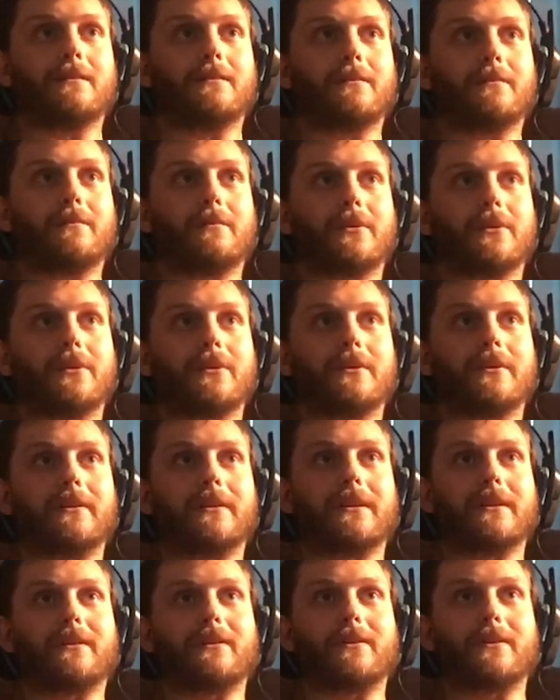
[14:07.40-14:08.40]
But
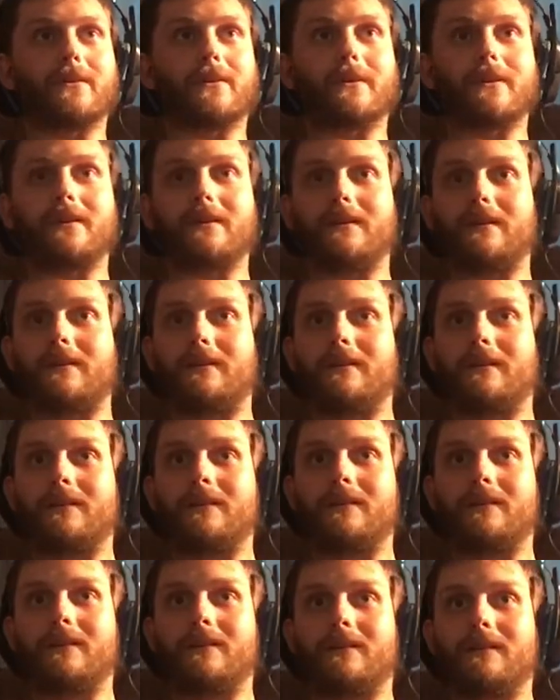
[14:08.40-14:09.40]
that's okay,
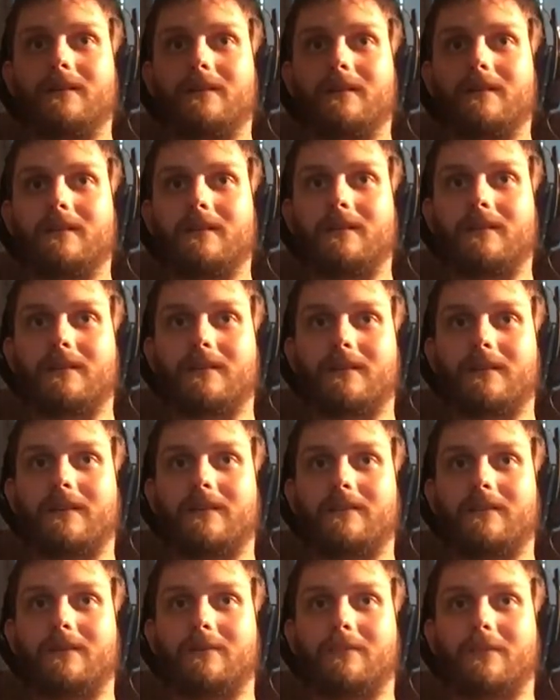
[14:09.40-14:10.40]
because I have
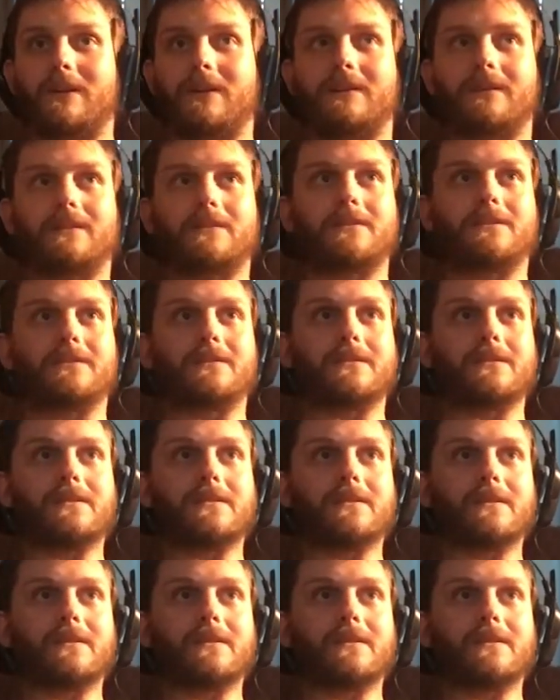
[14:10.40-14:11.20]
some bandages.